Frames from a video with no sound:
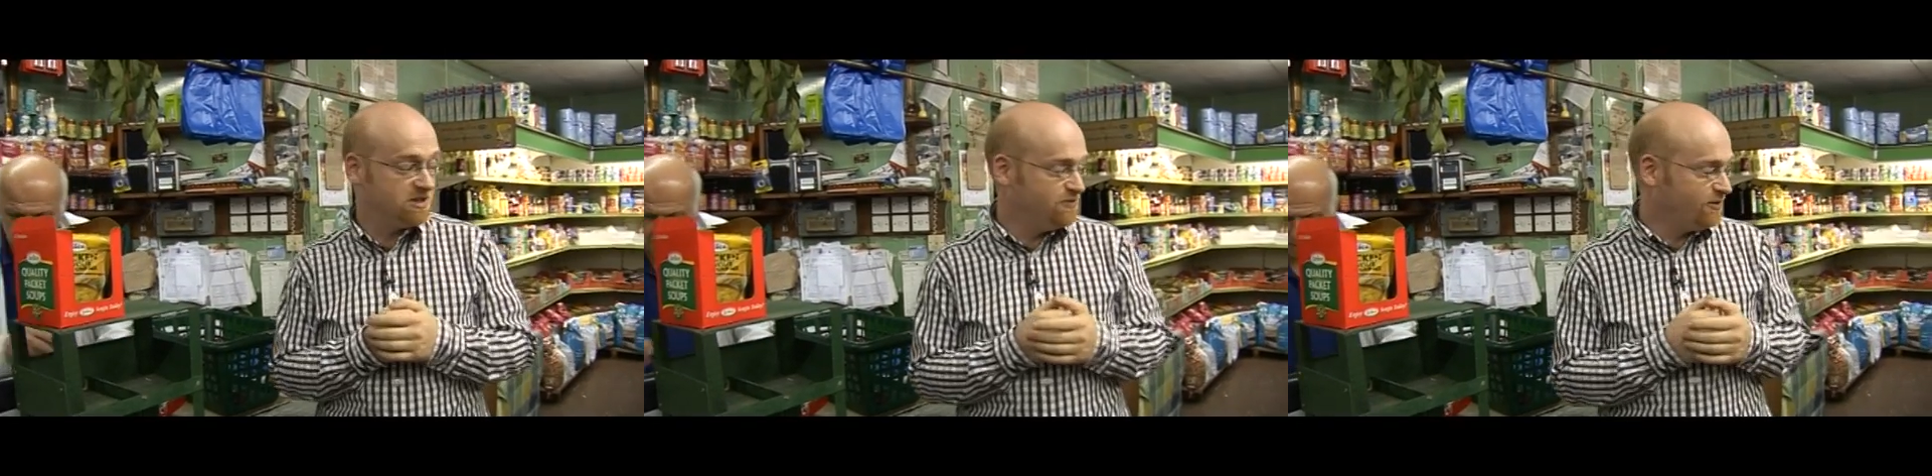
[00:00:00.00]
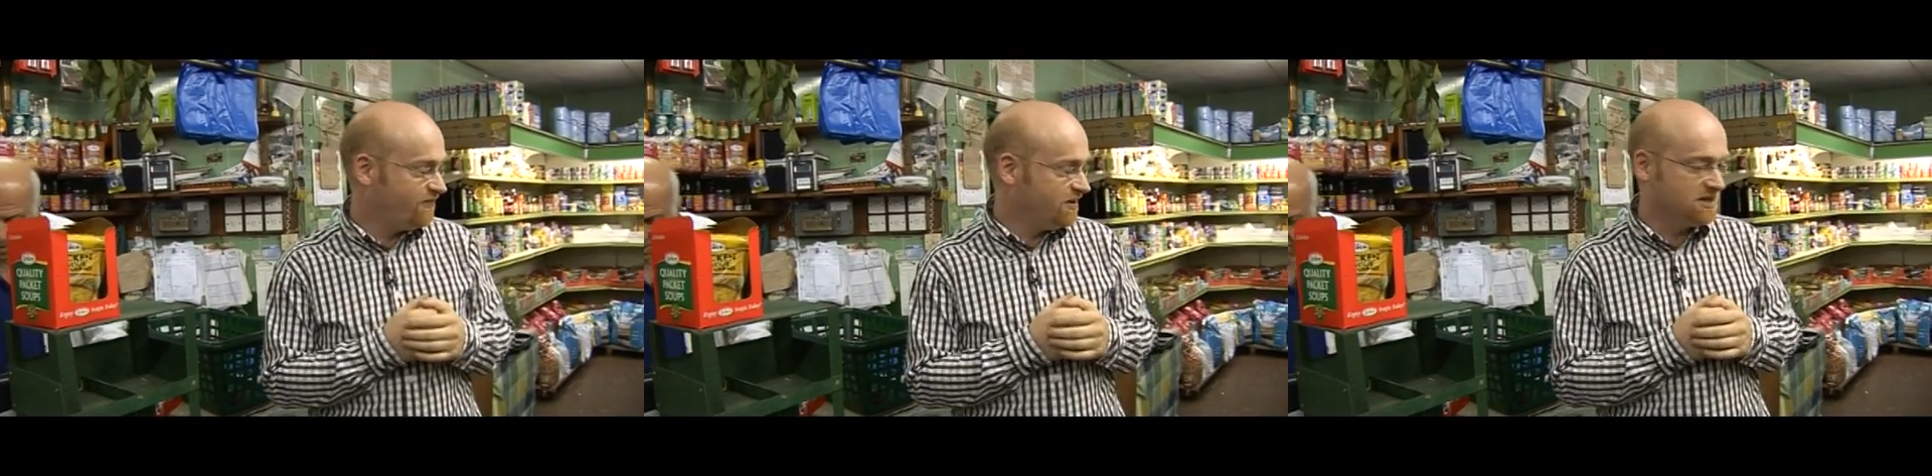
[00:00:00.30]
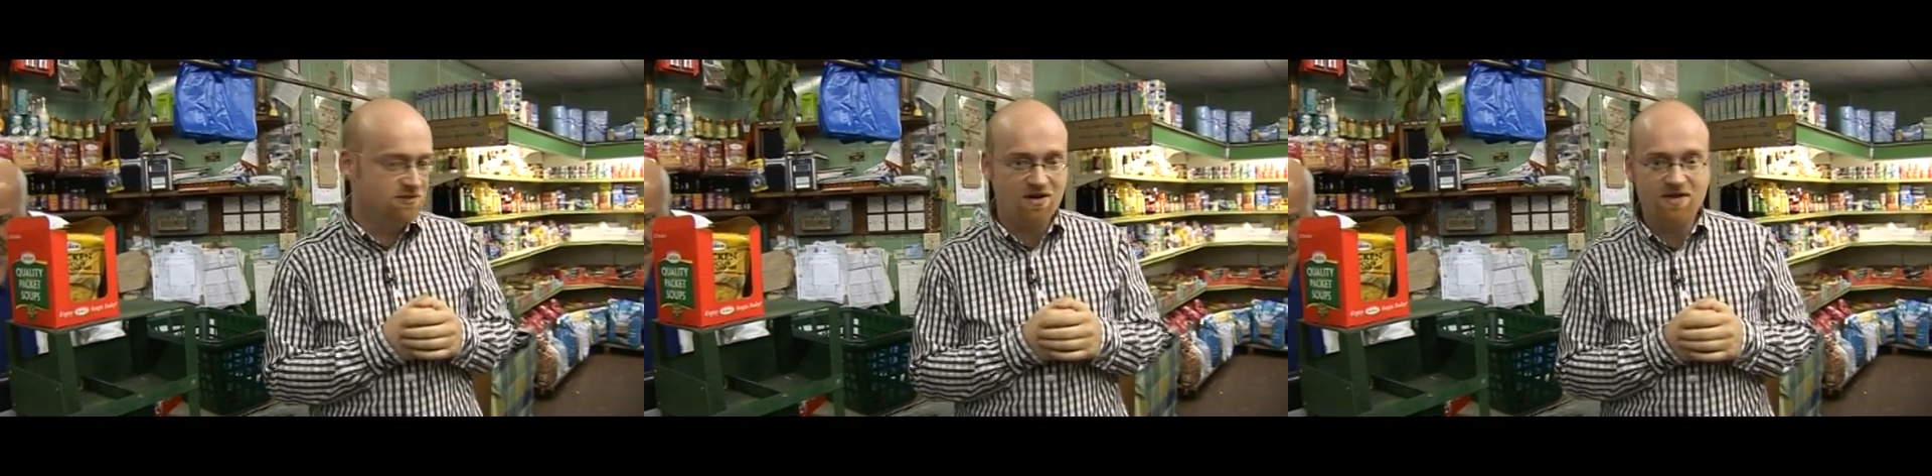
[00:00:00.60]
of not
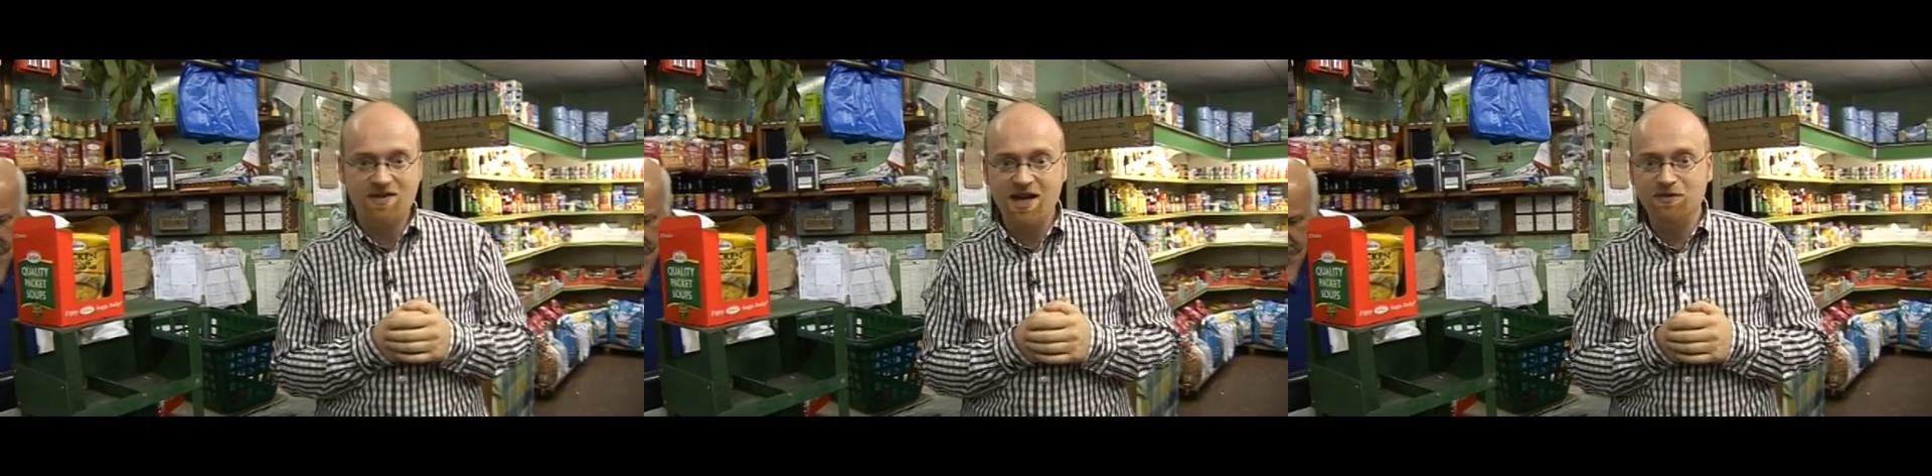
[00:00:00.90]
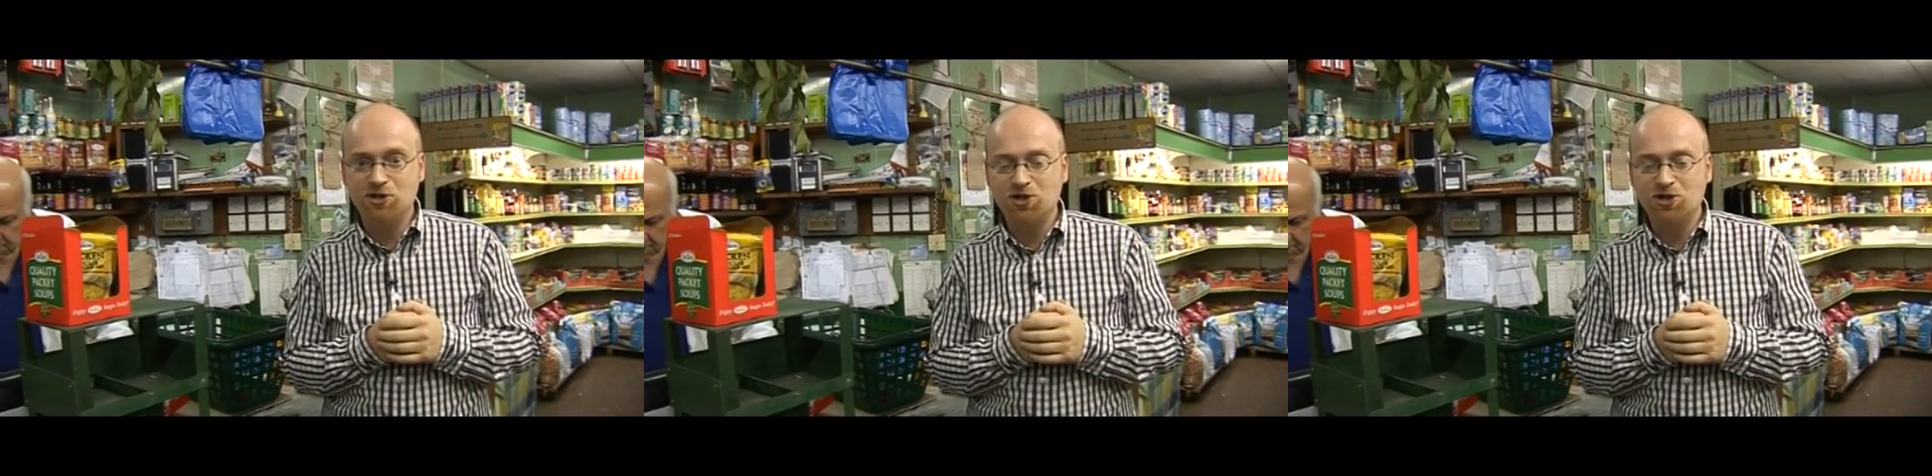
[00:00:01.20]
finding the right thing in the